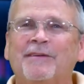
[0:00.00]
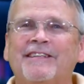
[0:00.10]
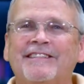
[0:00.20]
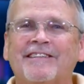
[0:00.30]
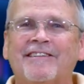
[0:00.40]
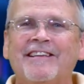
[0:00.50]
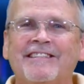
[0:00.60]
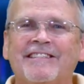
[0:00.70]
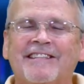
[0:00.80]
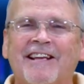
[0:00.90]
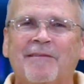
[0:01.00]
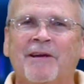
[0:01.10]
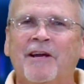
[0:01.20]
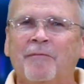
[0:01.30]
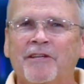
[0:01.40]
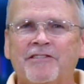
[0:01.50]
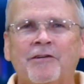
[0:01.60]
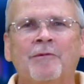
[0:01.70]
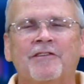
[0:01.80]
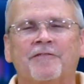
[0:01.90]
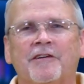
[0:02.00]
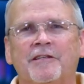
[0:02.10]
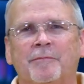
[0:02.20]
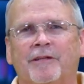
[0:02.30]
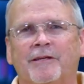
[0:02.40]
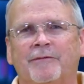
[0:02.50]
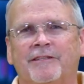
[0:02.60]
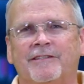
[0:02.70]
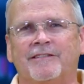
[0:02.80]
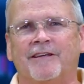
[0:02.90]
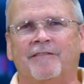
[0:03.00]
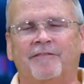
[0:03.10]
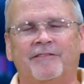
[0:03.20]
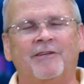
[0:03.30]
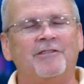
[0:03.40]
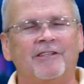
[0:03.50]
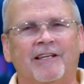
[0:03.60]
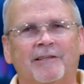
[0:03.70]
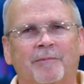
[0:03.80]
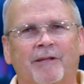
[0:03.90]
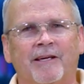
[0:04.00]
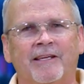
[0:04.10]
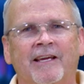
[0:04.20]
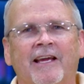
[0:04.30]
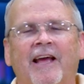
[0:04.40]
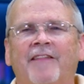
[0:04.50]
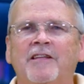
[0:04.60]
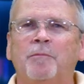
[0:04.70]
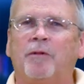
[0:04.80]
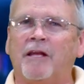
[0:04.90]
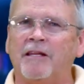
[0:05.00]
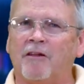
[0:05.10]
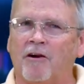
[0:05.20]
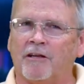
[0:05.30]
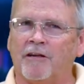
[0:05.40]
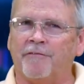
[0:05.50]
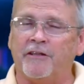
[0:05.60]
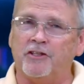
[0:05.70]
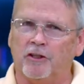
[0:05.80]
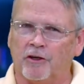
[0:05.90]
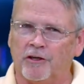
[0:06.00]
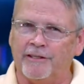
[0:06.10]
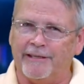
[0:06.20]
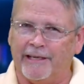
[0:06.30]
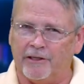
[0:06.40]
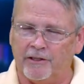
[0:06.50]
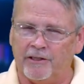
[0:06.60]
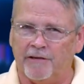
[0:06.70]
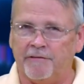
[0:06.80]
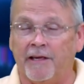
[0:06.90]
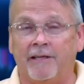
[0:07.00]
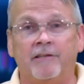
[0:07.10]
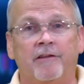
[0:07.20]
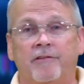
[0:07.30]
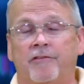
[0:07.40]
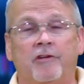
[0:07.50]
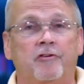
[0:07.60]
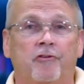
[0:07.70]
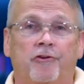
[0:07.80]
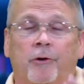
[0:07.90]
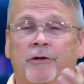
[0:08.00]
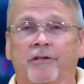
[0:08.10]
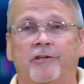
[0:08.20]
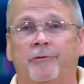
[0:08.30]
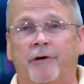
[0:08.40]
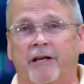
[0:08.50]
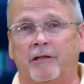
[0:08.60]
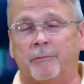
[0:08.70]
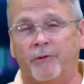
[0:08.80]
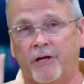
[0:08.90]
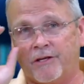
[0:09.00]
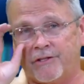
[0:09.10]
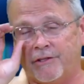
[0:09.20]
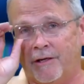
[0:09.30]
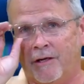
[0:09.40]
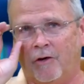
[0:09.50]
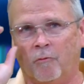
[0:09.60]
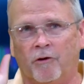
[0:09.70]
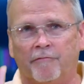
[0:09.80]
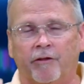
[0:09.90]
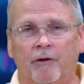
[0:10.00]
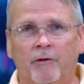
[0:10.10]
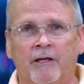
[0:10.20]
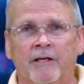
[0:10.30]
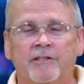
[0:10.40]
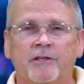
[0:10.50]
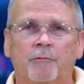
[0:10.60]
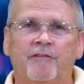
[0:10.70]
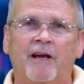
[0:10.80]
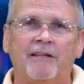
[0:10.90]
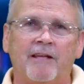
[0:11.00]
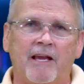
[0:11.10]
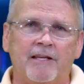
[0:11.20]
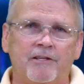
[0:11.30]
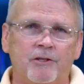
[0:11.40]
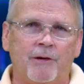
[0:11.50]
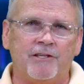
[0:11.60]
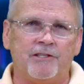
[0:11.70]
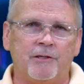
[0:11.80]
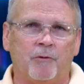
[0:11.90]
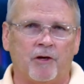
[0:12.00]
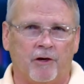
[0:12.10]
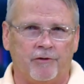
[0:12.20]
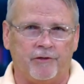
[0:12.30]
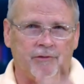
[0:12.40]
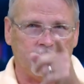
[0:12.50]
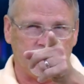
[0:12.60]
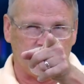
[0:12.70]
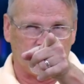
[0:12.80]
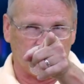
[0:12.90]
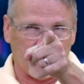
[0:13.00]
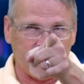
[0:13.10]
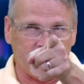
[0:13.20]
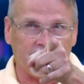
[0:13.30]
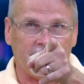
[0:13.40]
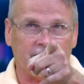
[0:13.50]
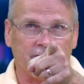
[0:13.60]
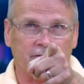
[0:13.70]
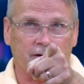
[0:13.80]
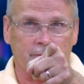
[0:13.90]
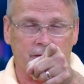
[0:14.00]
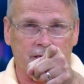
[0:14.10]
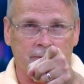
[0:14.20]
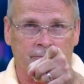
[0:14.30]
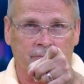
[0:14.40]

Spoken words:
It's a crazy setup, but it's so much fun to play with this stuff. Don't you like to play? And then you play long enough that you learn it, you get good enough at it, and you throw it into your regular production workflow. So we've got the AIDA UHD-100, which is right there in front of me.